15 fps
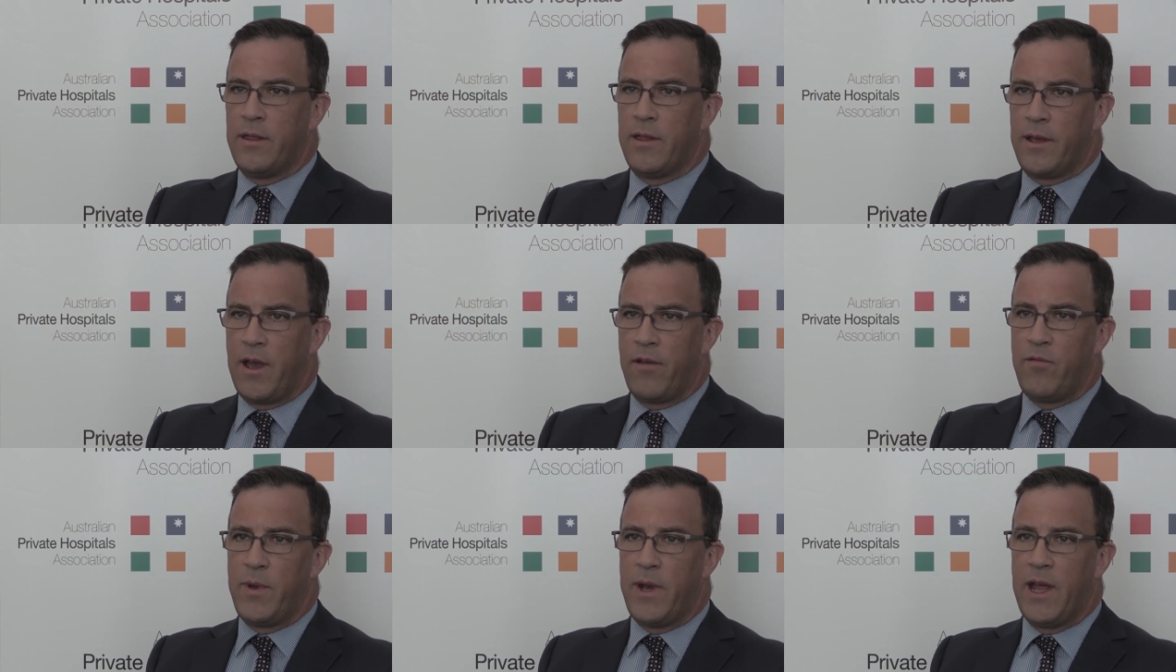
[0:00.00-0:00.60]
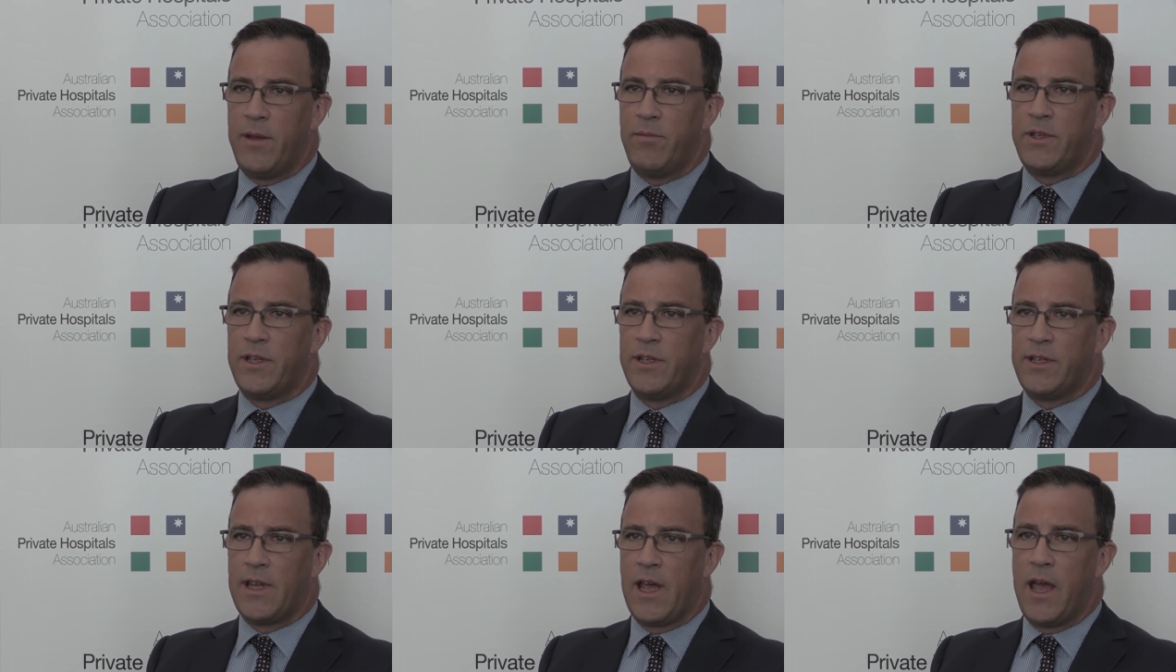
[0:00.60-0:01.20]
The government aims
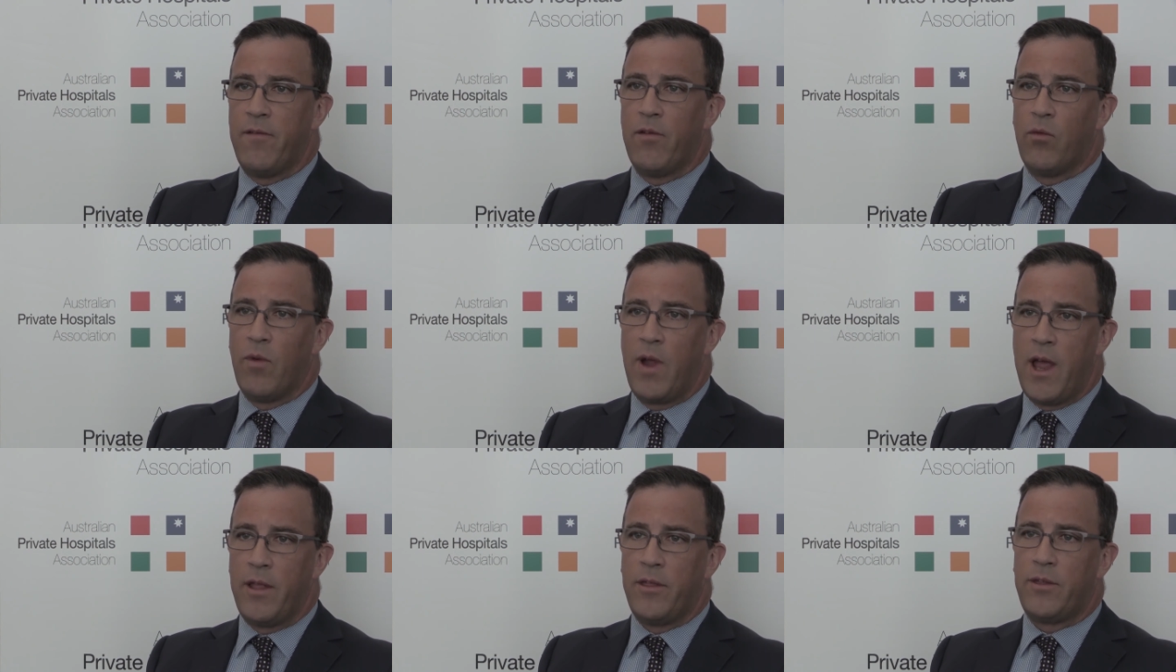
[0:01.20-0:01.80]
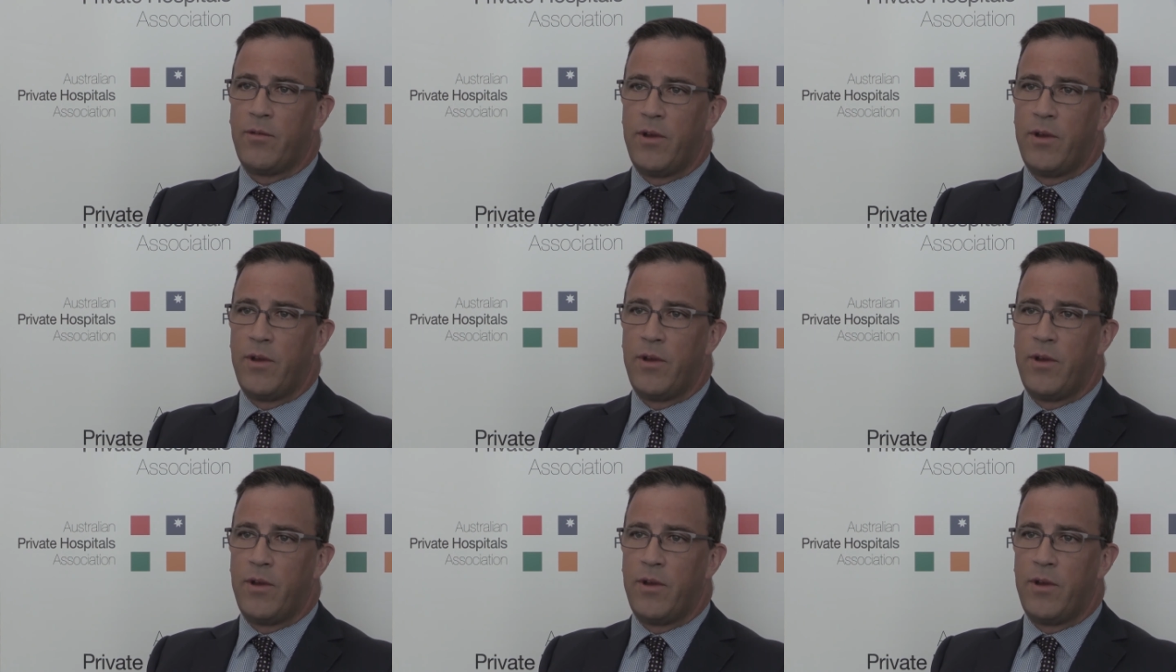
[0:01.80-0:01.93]
to save around